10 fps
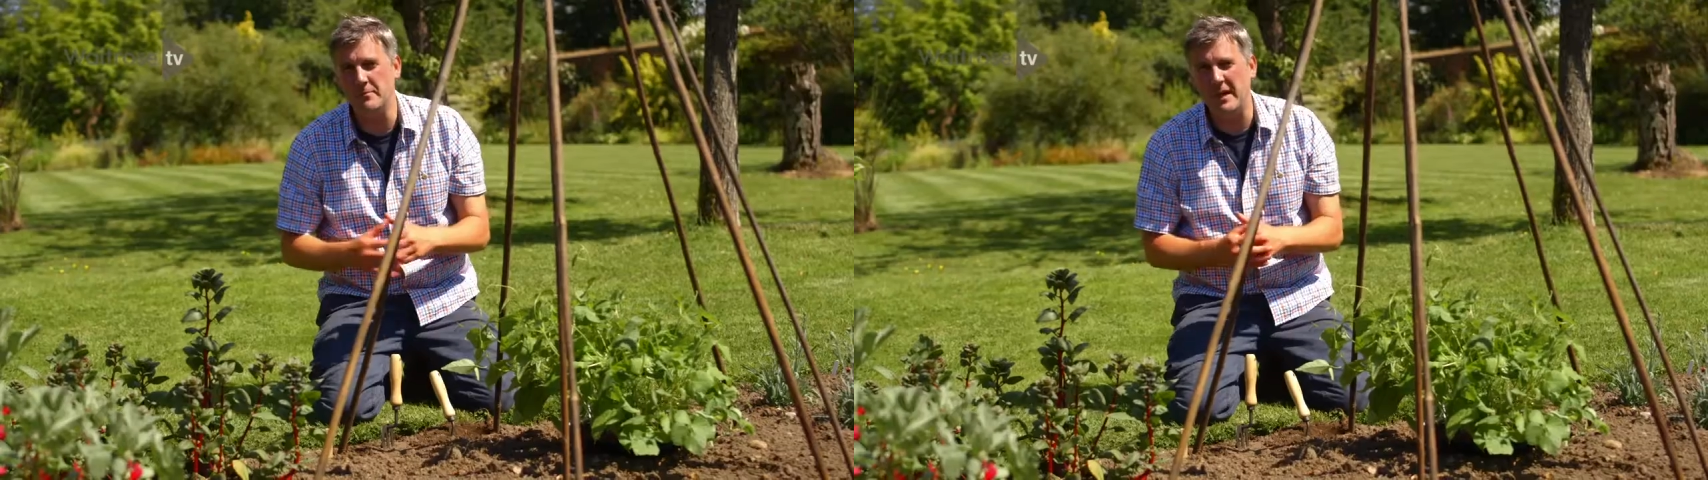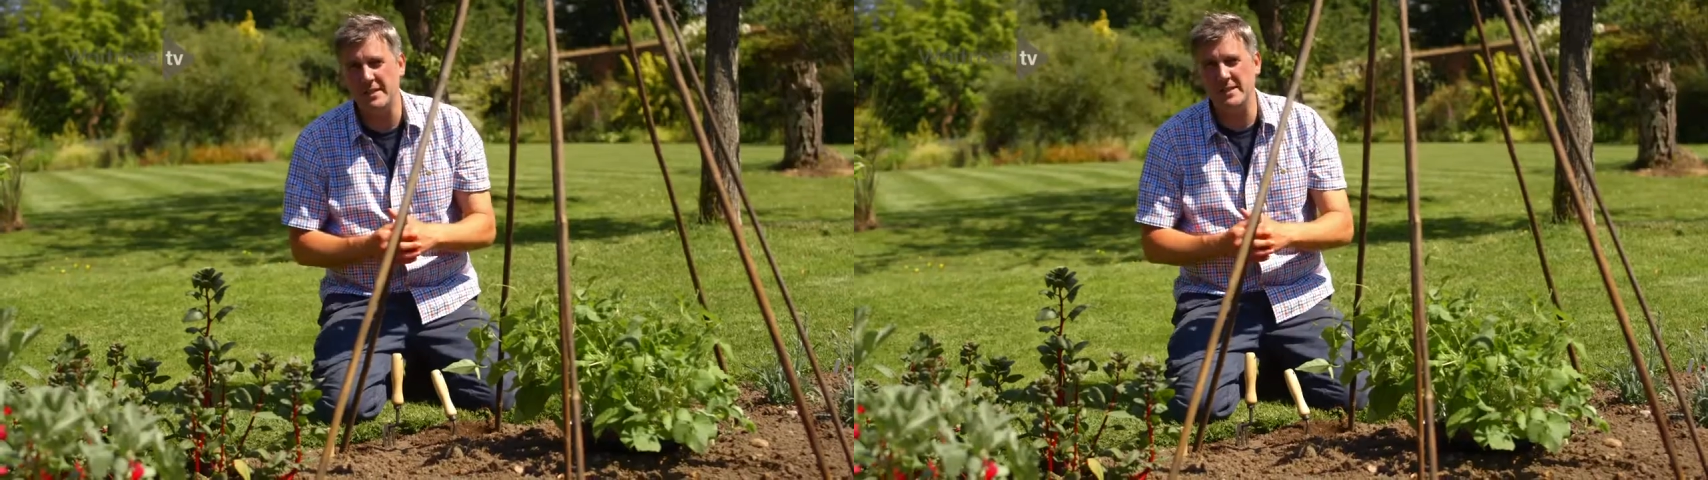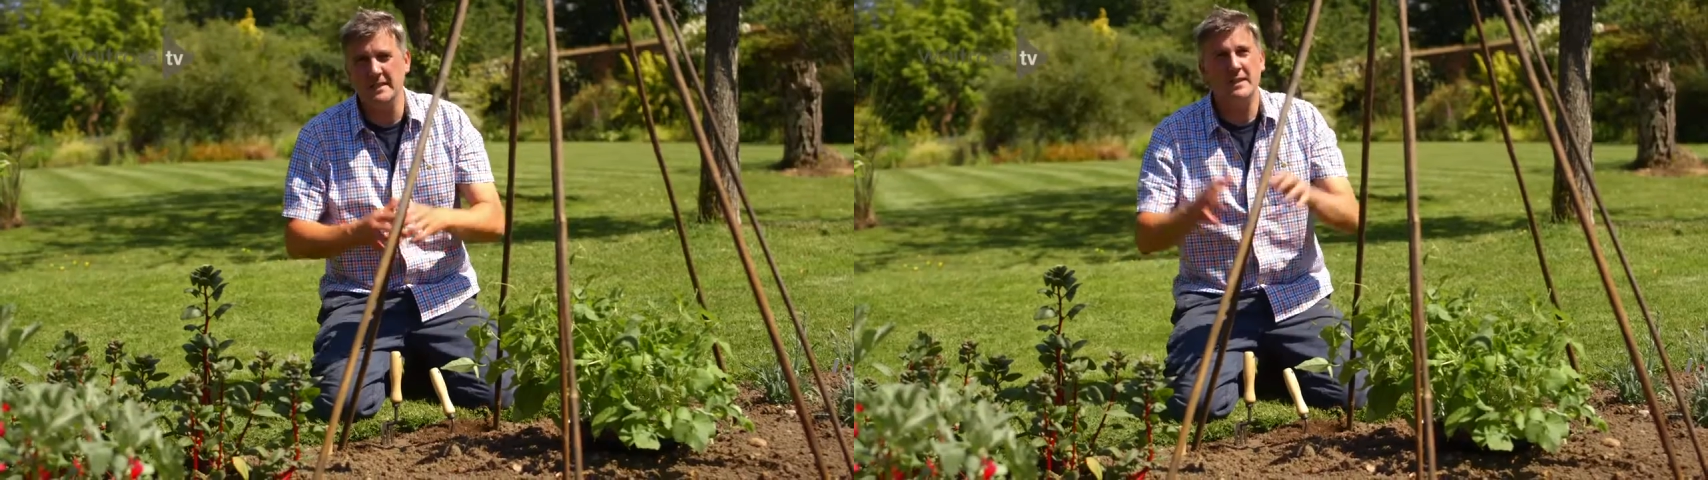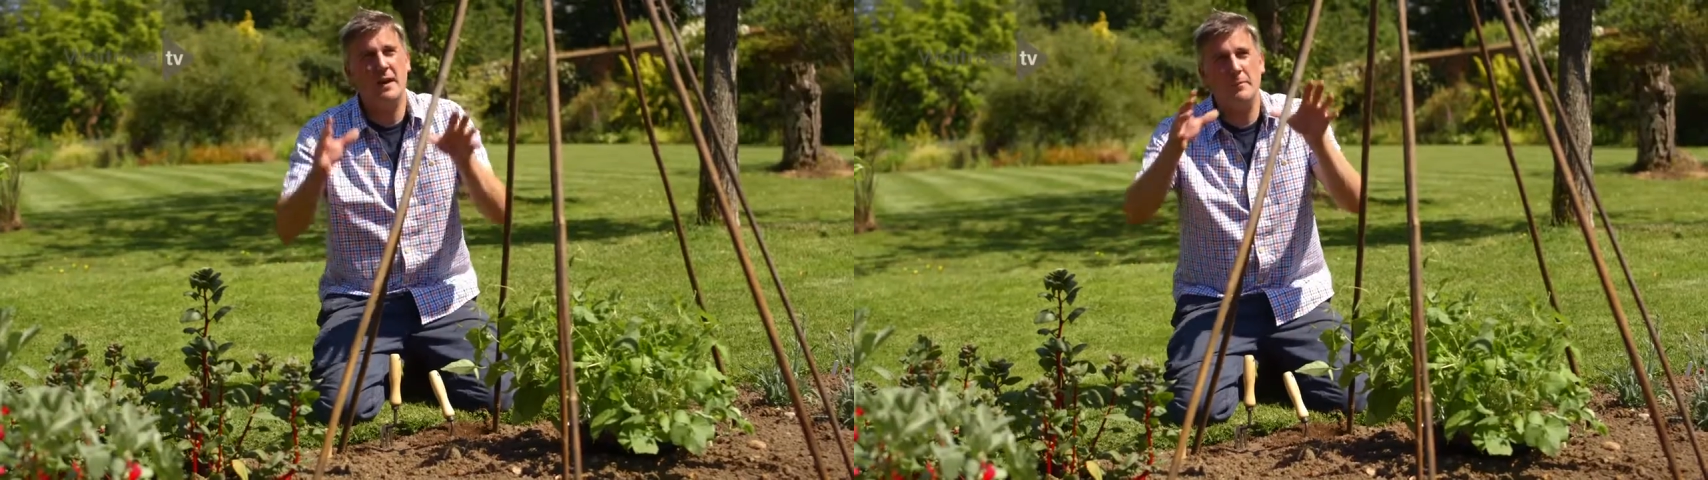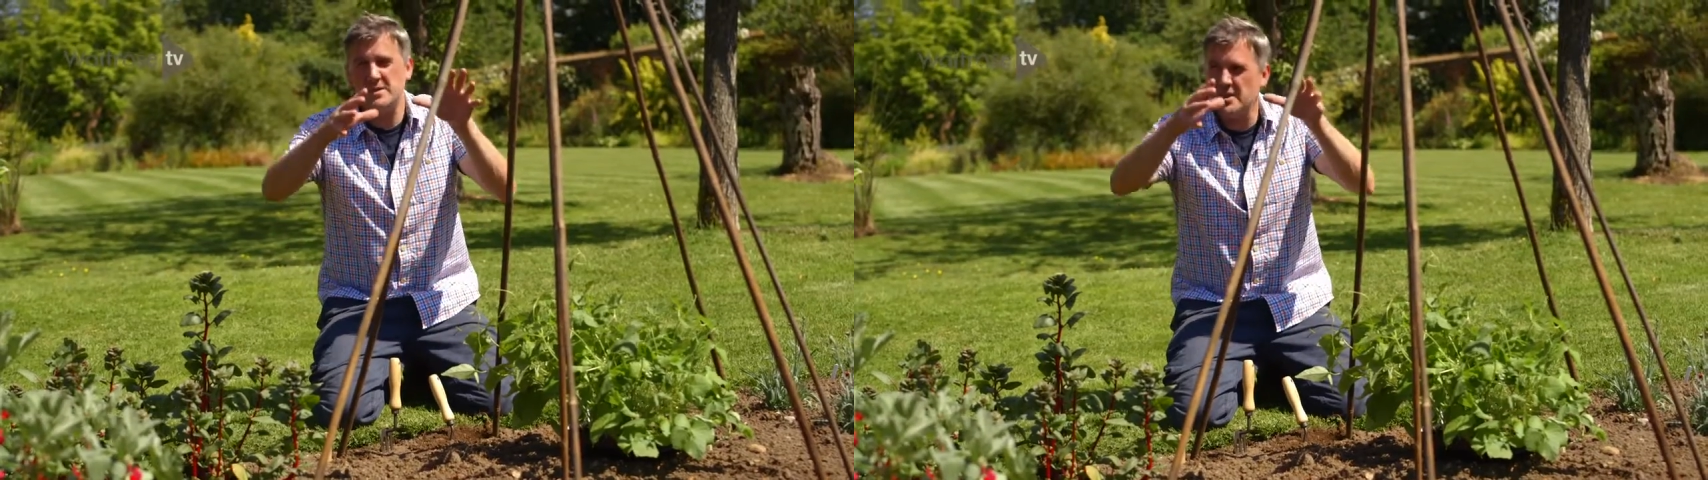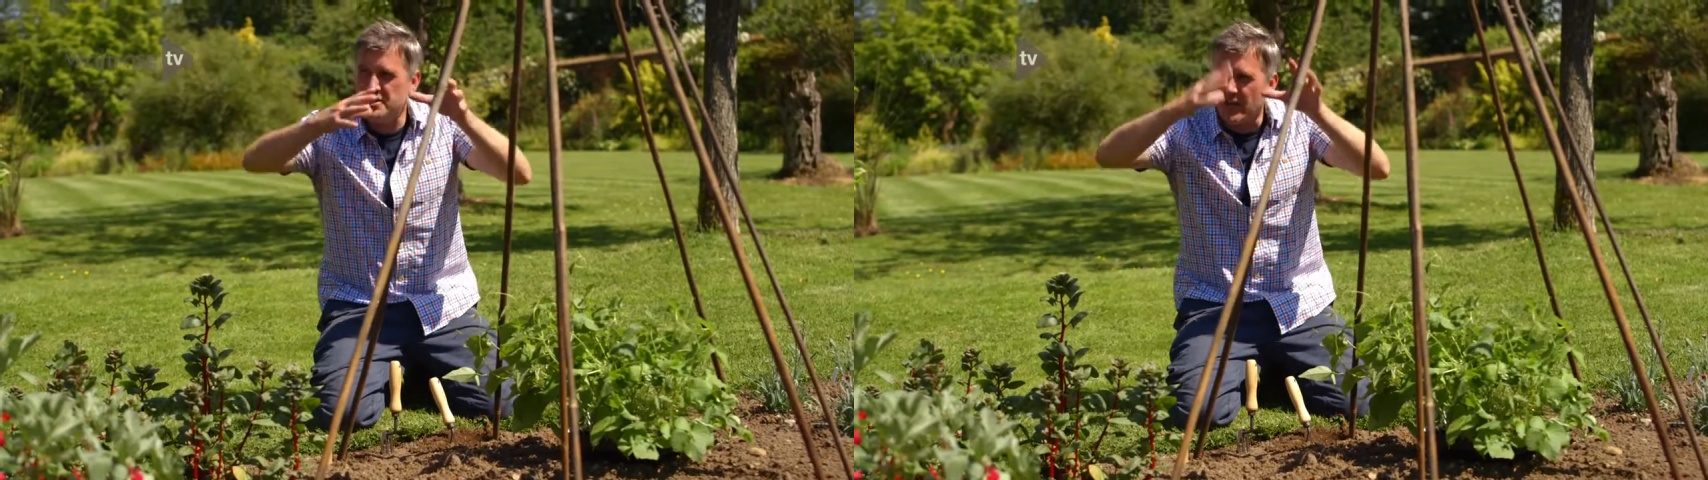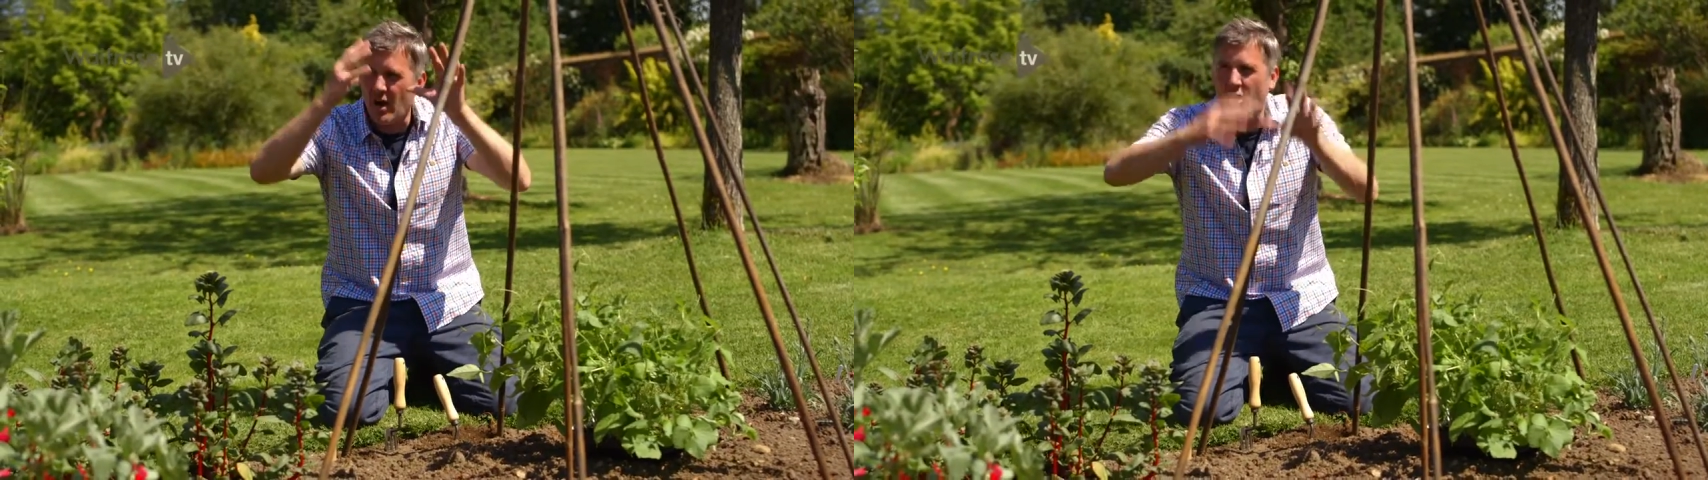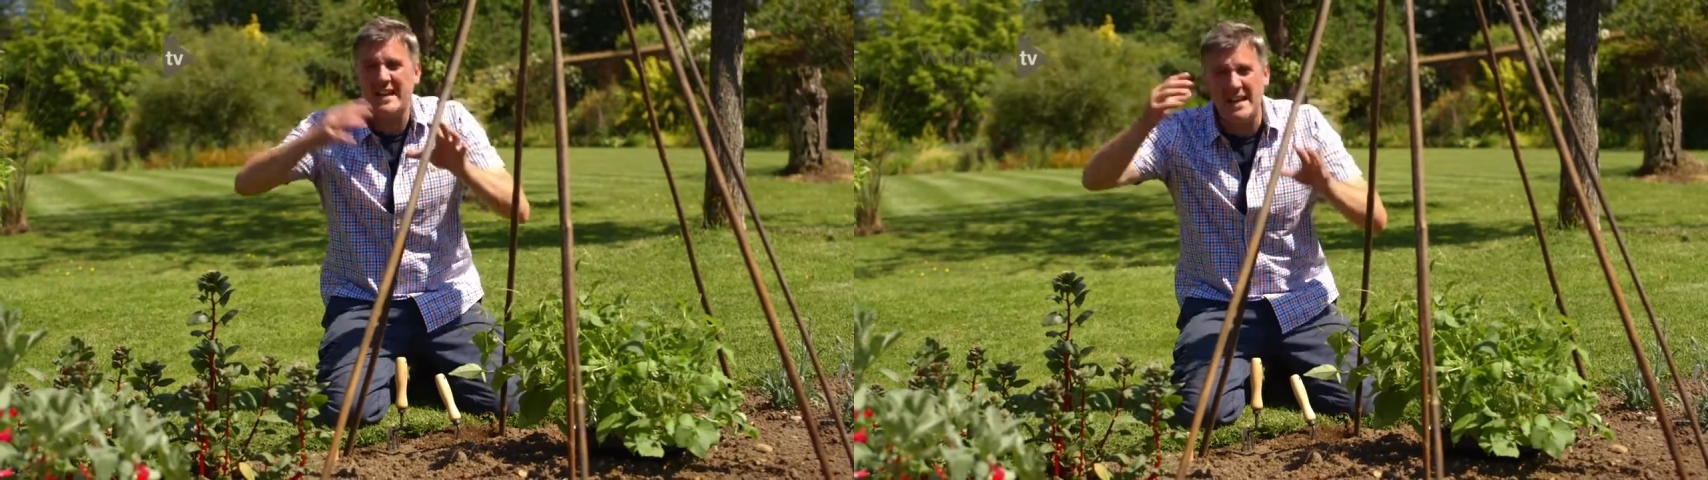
bed, I'm positioning height